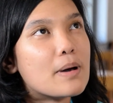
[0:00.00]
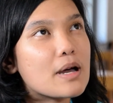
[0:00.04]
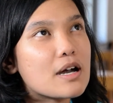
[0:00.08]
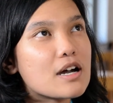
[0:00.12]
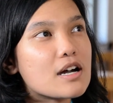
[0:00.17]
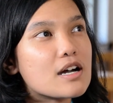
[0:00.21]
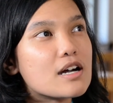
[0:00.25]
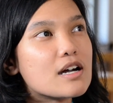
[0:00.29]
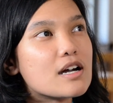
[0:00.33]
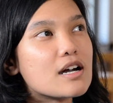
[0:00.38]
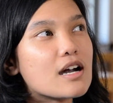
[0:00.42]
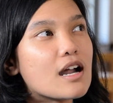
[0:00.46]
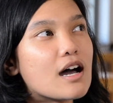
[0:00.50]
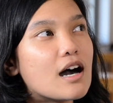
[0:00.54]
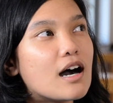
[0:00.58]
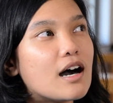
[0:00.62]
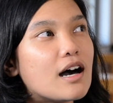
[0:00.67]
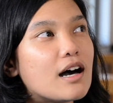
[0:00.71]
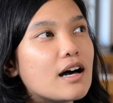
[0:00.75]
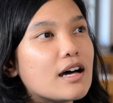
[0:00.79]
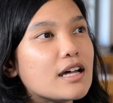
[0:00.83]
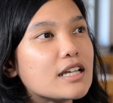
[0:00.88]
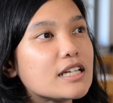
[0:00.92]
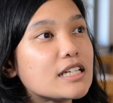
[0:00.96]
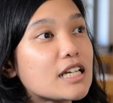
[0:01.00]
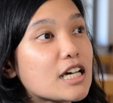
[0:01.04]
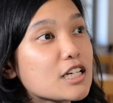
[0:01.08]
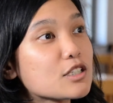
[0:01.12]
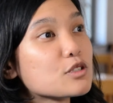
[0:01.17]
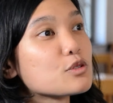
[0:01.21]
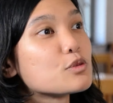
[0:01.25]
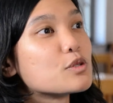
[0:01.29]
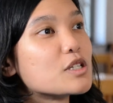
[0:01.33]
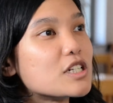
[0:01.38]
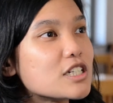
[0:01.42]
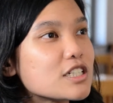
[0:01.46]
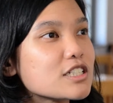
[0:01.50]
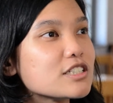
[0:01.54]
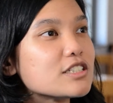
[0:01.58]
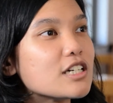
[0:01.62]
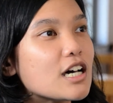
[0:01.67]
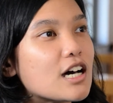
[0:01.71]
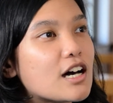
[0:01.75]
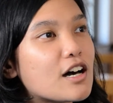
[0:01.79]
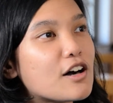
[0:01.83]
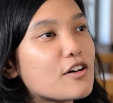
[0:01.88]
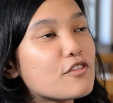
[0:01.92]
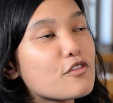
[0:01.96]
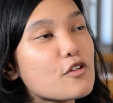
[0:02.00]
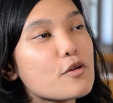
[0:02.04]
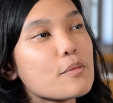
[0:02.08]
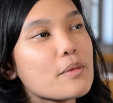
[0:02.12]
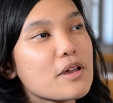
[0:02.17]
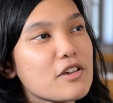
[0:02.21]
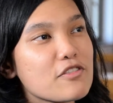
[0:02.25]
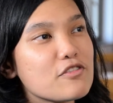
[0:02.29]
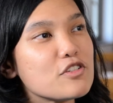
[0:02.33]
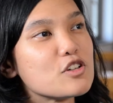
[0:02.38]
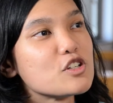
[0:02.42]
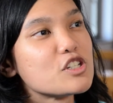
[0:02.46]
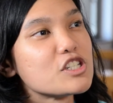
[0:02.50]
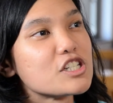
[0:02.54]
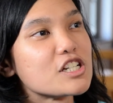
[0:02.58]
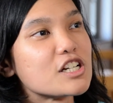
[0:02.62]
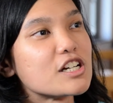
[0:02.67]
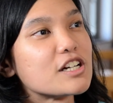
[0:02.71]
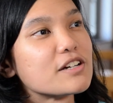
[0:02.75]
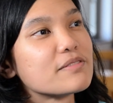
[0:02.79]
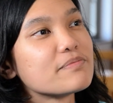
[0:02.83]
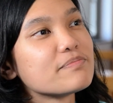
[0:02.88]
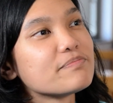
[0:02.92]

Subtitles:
better network for my future.